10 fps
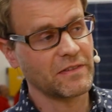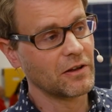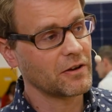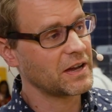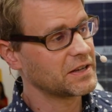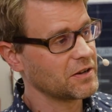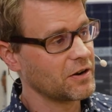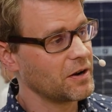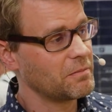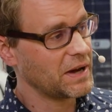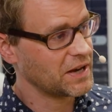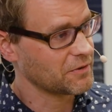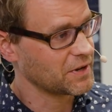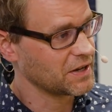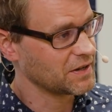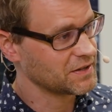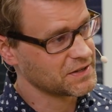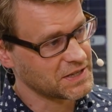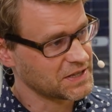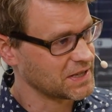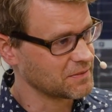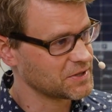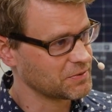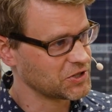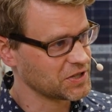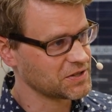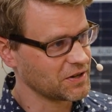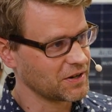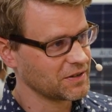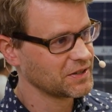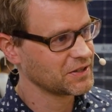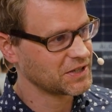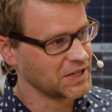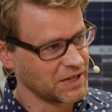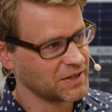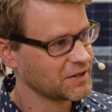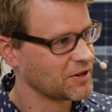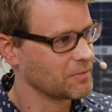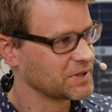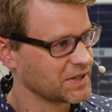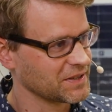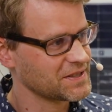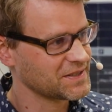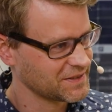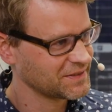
a look at your battery systems, which is your key competence.